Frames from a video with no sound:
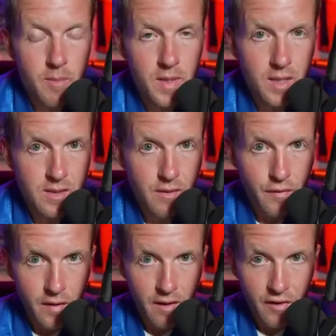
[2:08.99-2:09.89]
Because
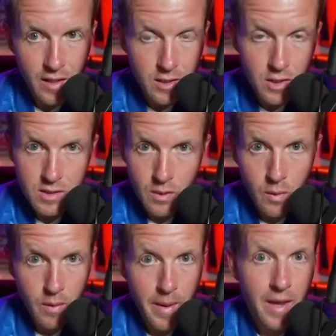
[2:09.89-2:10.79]
if he's just the
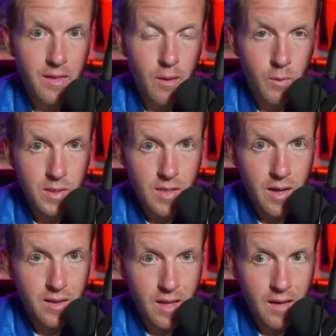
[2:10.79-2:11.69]
quarterback that we saw
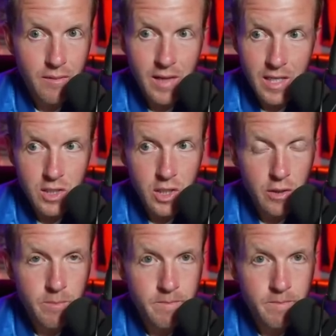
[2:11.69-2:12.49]
at the end of last year,